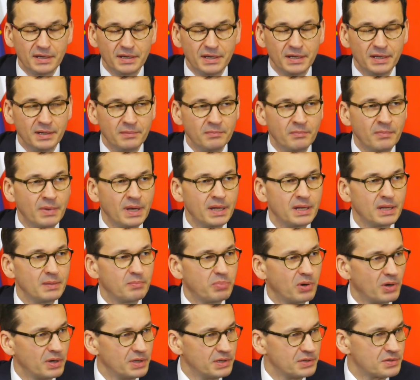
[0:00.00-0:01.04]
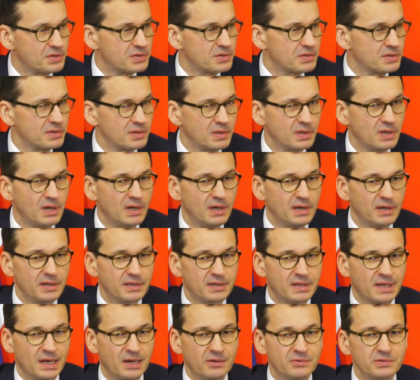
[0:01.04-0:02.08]
in many Polish
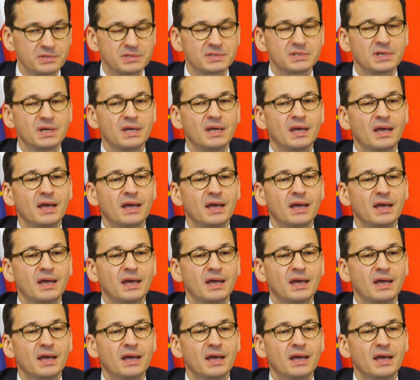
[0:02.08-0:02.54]
towns